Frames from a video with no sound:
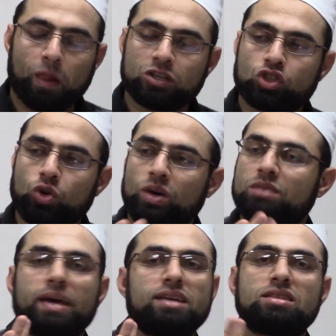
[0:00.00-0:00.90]
So
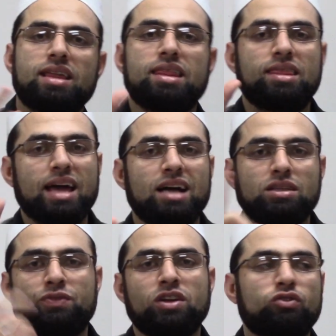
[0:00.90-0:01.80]
what makes the
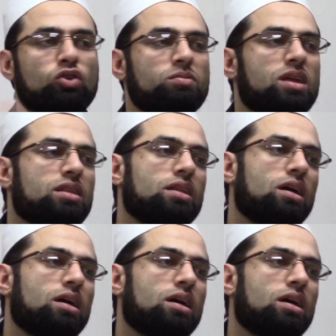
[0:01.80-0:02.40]
different from the?